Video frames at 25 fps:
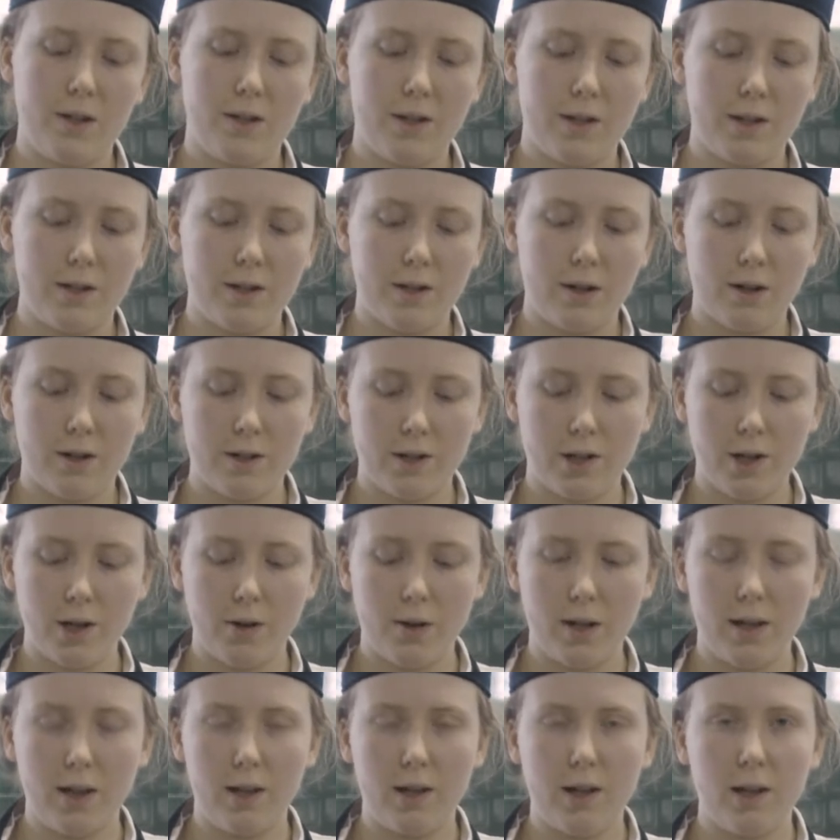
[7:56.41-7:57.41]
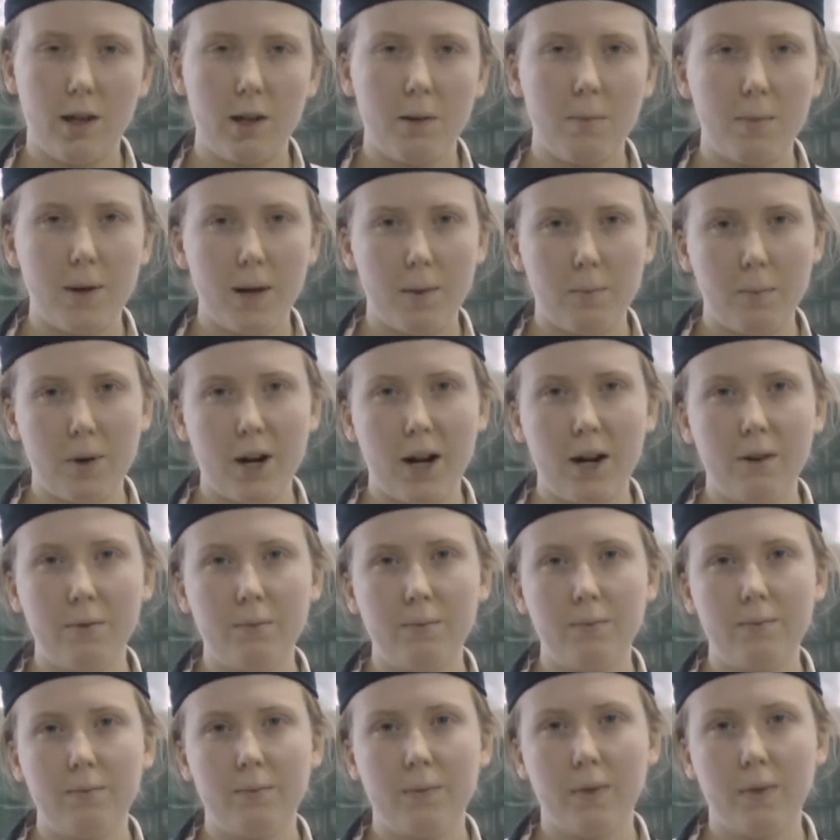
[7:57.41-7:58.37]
they start to go a little bit brown.